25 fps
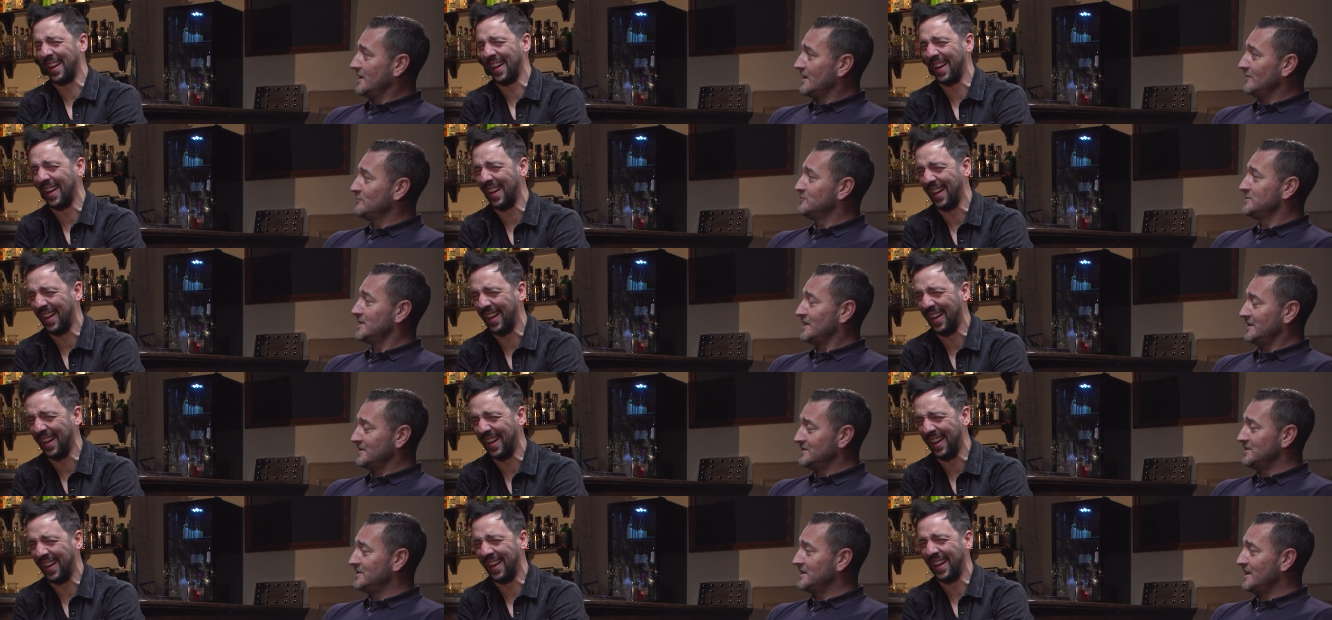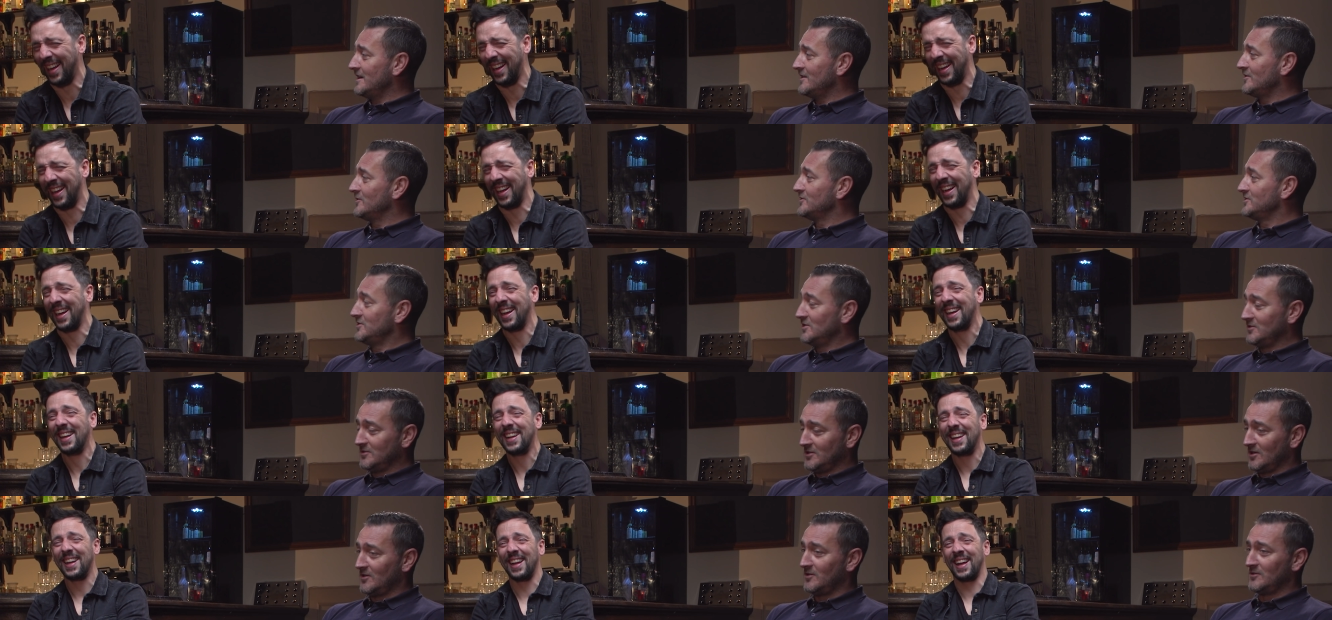Speaker 1: I'm telling you now,
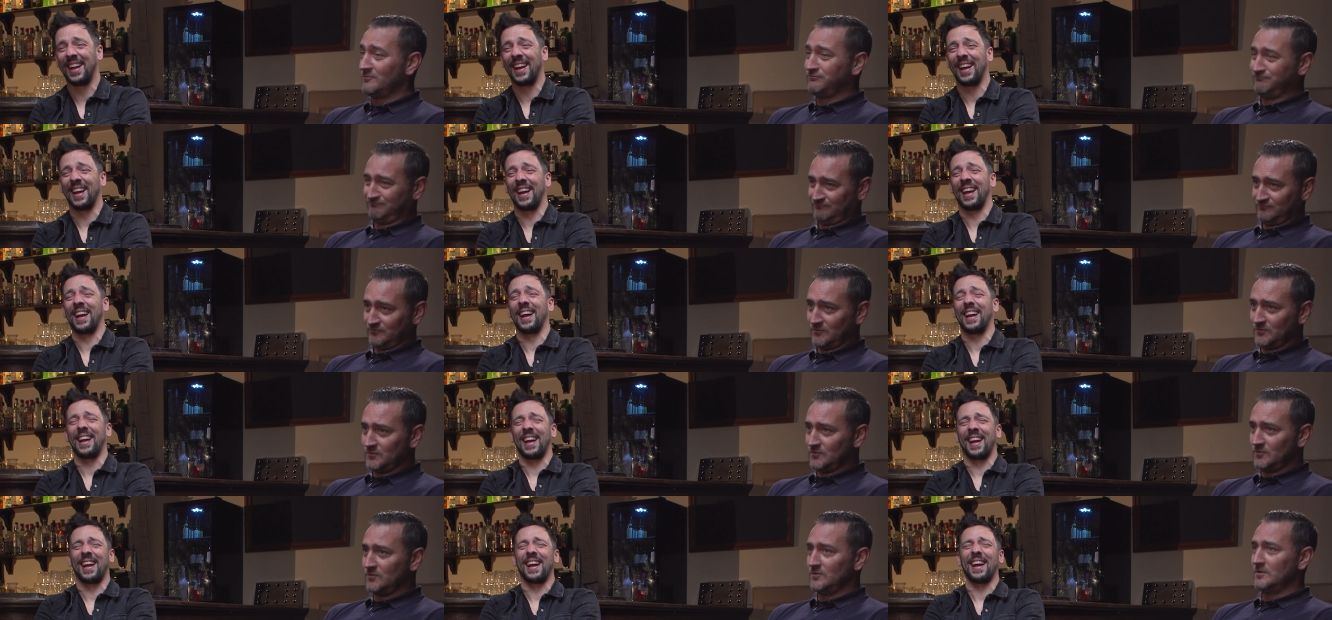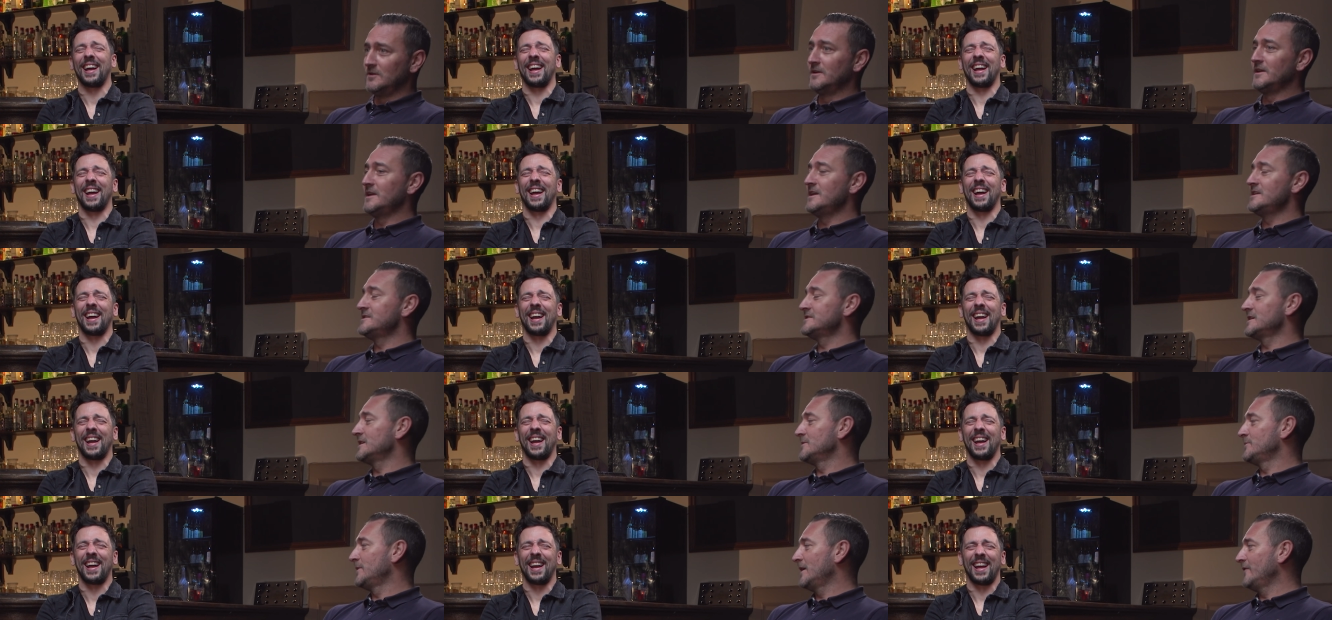you'll go, ooh, he's
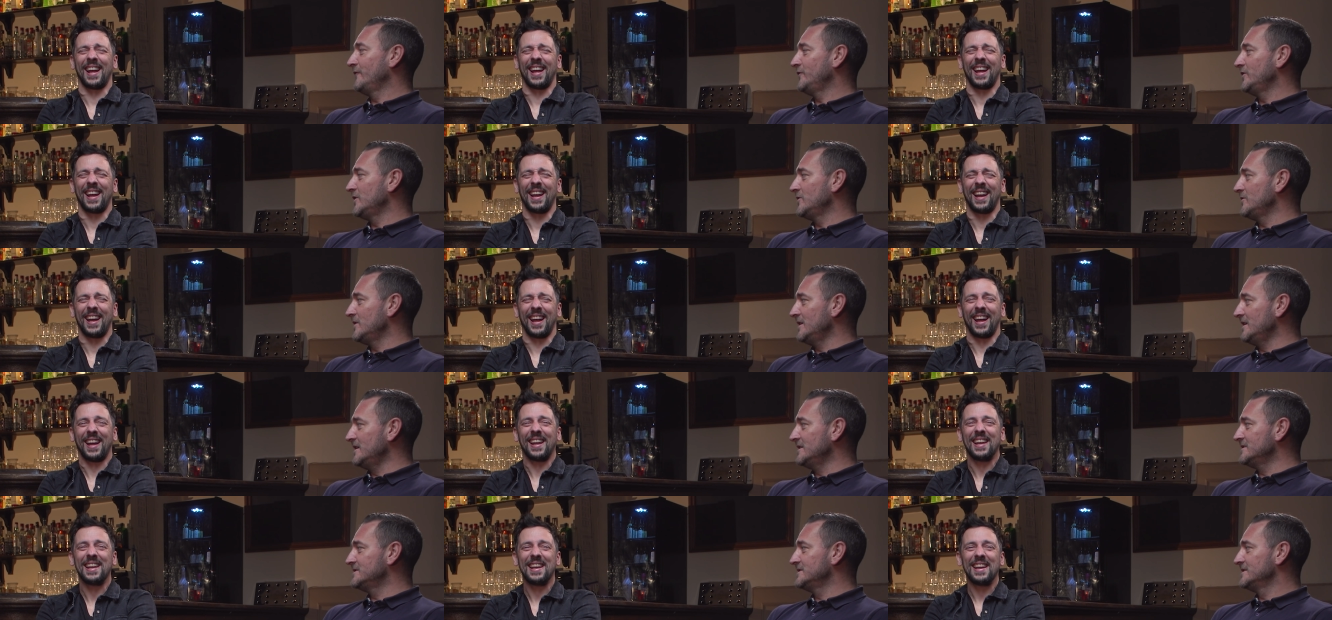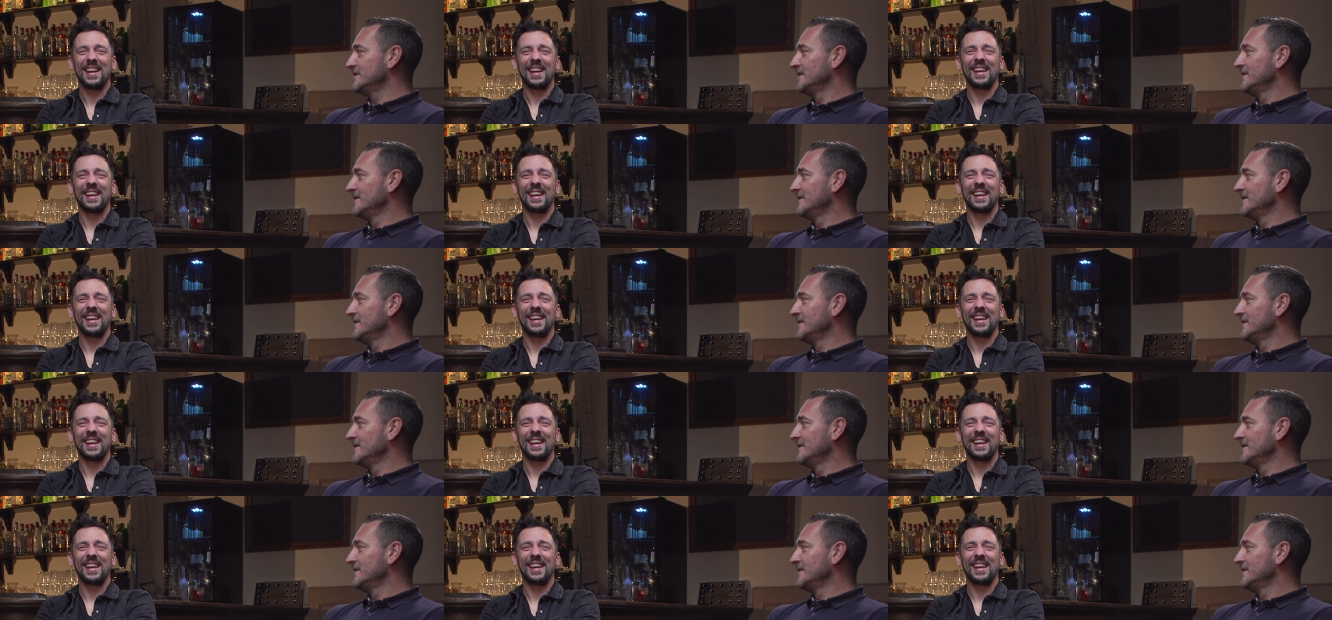had a bad few years.